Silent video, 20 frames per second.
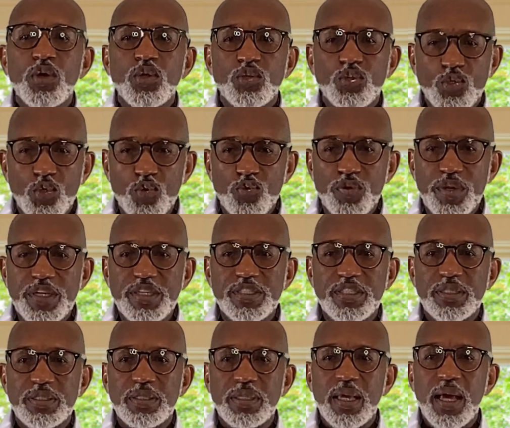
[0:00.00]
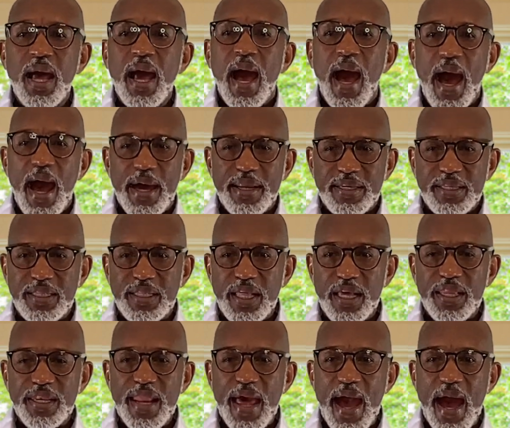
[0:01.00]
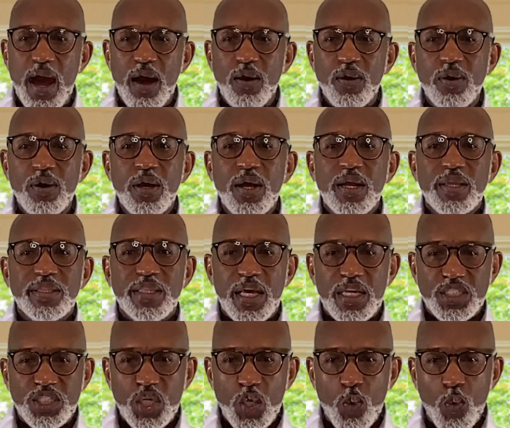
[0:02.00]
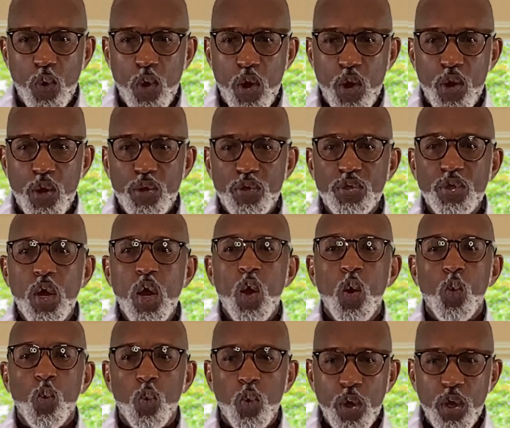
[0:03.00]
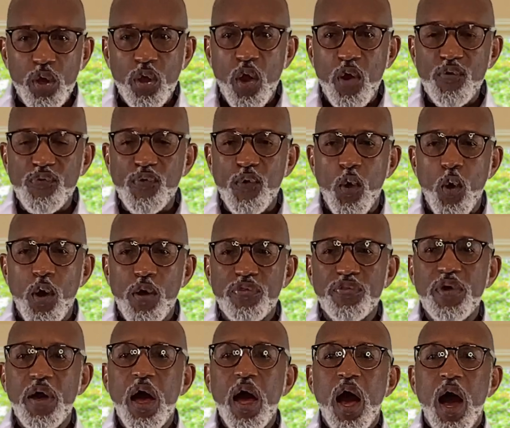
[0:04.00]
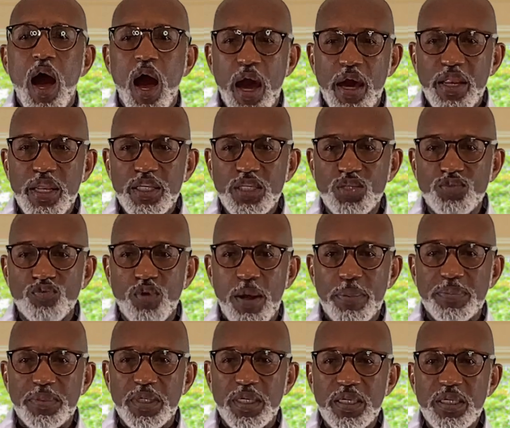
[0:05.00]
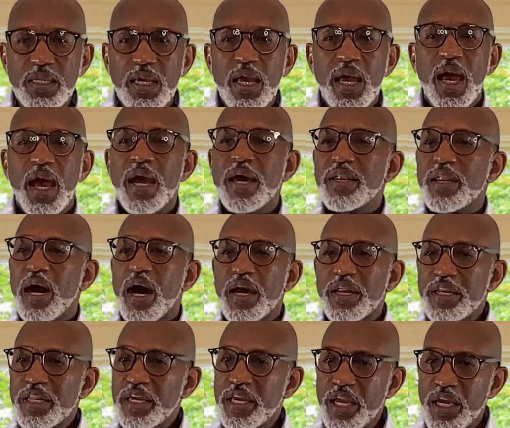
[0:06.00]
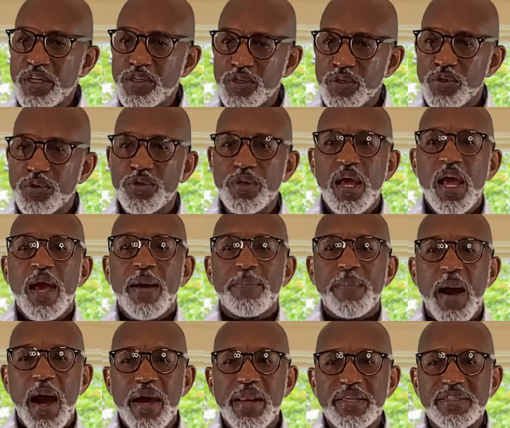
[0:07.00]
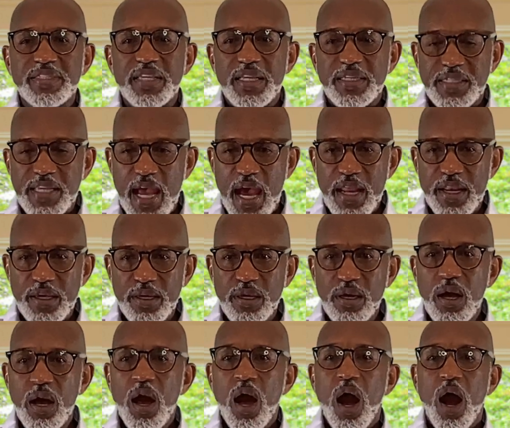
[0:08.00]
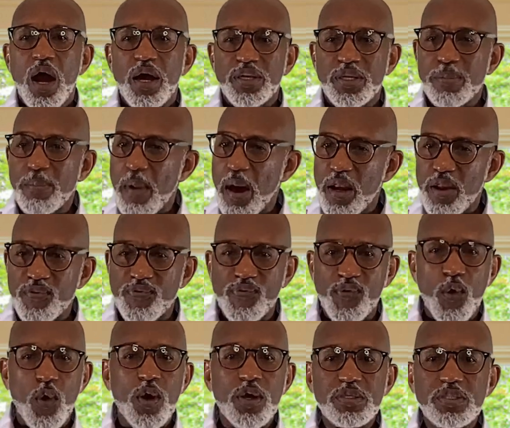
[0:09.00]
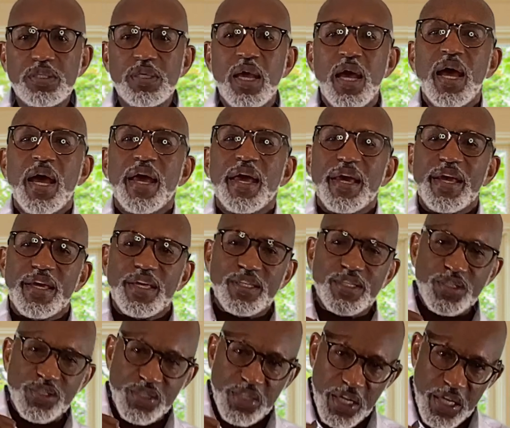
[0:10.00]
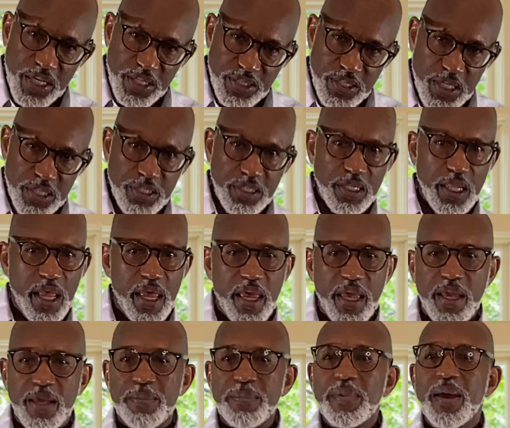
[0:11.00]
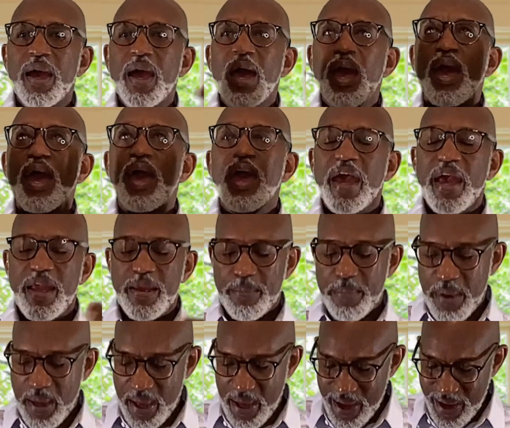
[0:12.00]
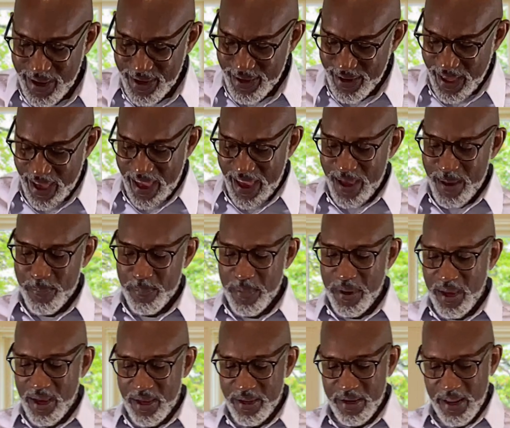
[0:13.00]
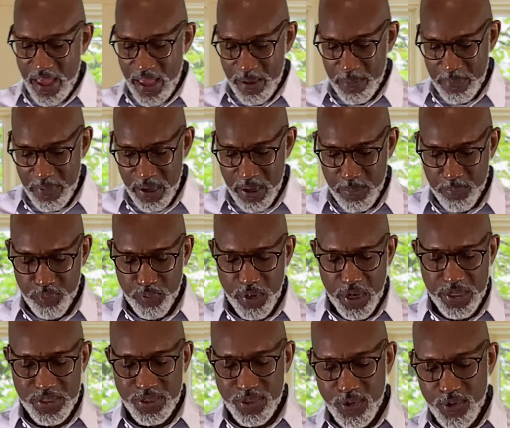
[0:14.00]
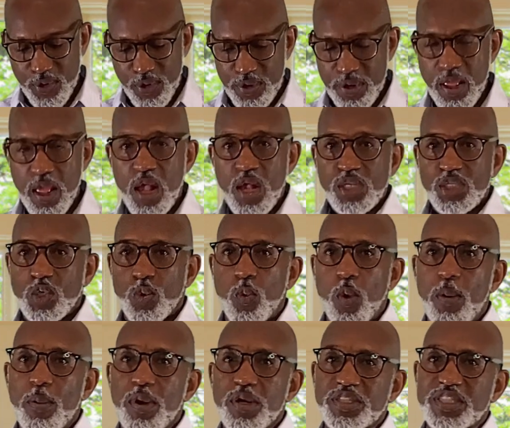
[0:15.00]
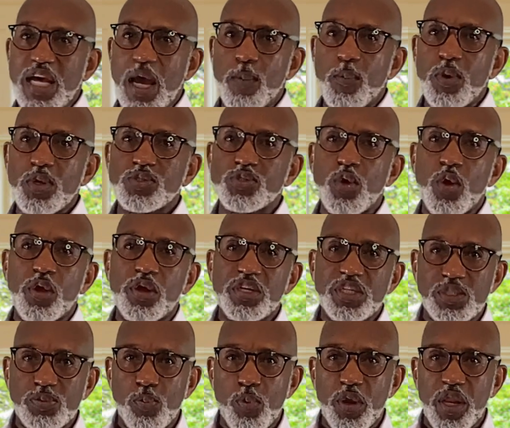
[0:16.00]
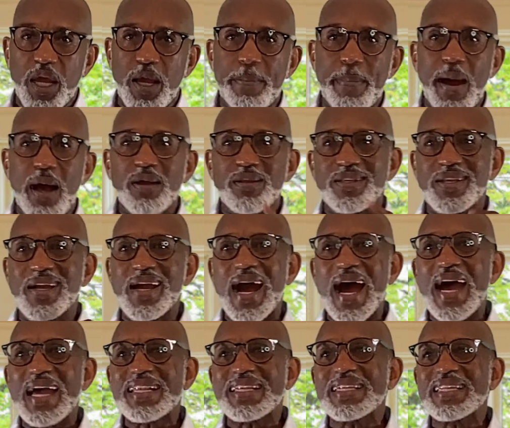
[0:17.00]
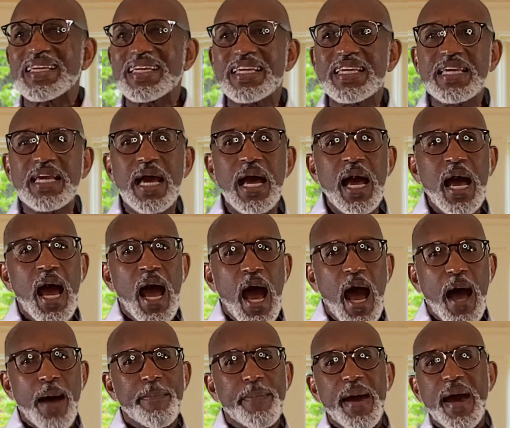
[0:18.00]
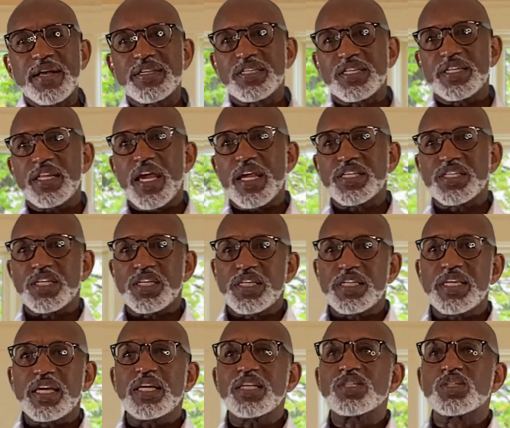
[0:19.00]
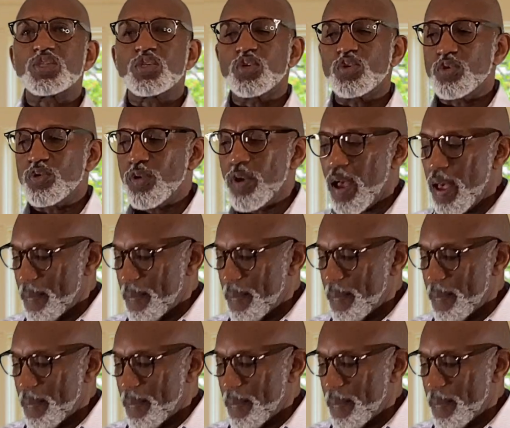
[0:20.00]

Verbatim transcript: new reason. I declare now that your word will go forth uninterrupted and unhindered by any satanic or demonic force. In Jesus' name, amen, amen, amen. Praise the Lord. So one more time, we're talking this morning about godly imagination leads to